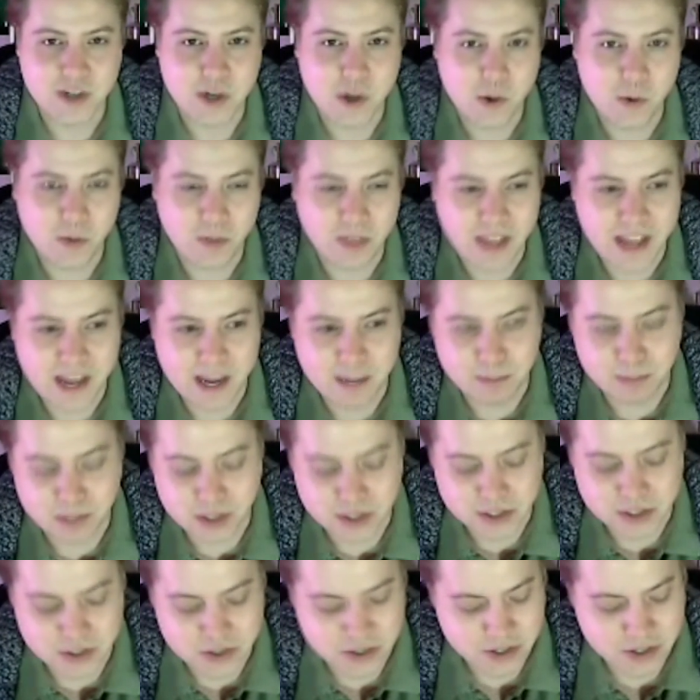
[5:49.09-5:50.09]
note that
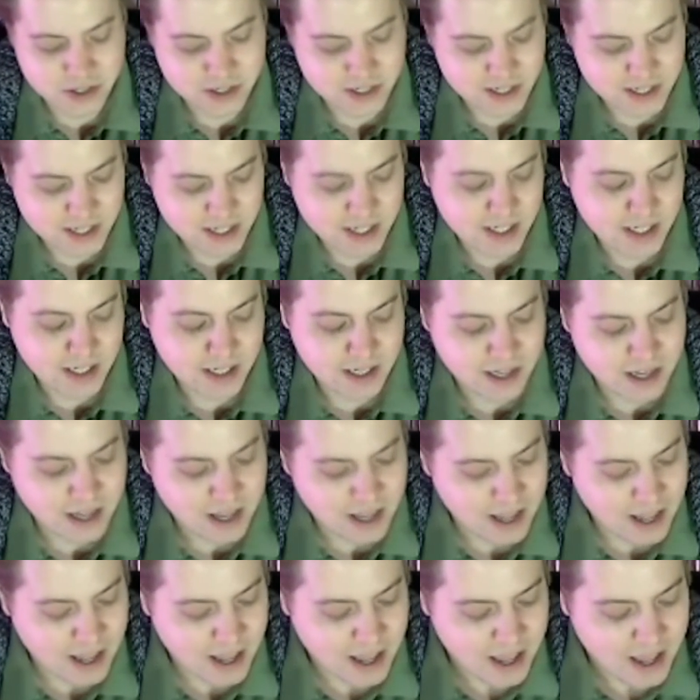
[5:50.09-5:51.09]
blizzard scene.
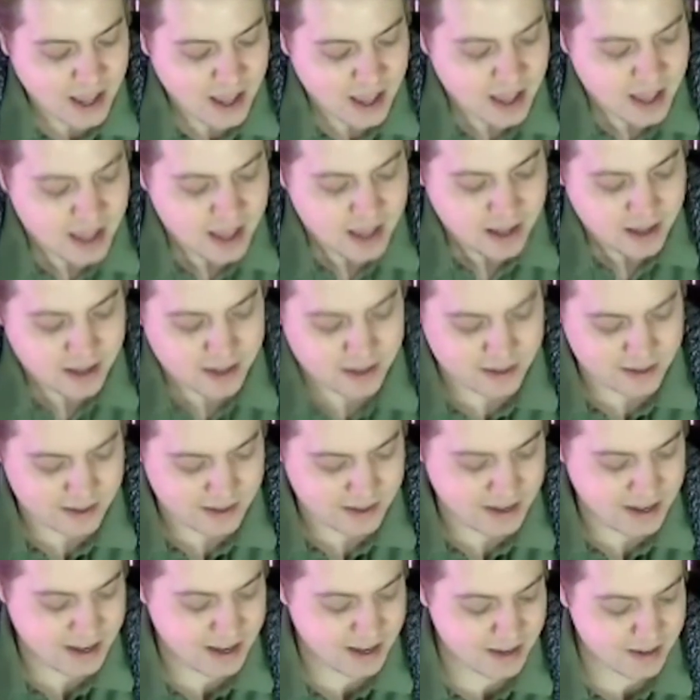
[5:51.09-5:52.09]

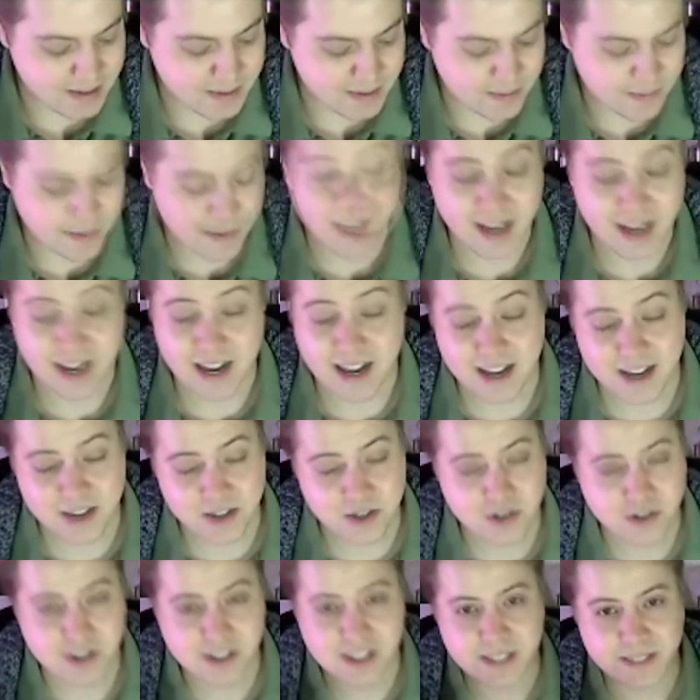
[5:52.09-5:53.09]
And
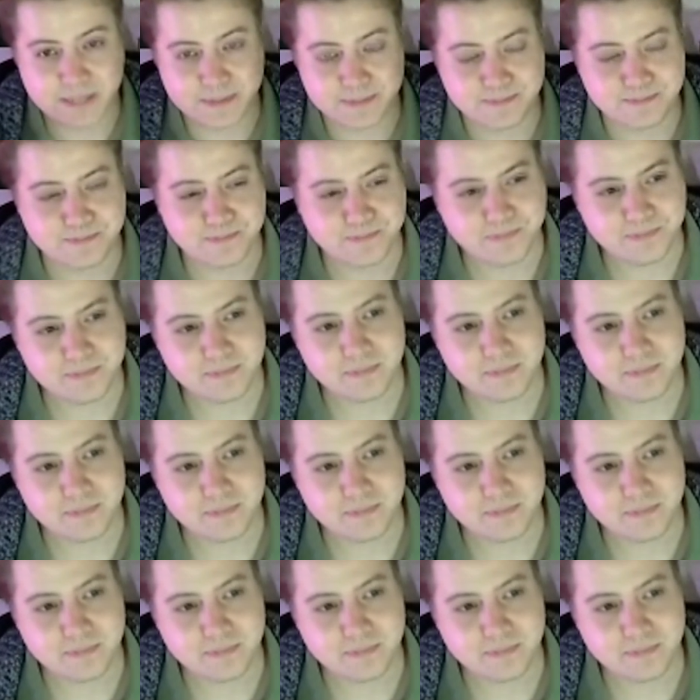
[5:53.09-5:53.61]
actually,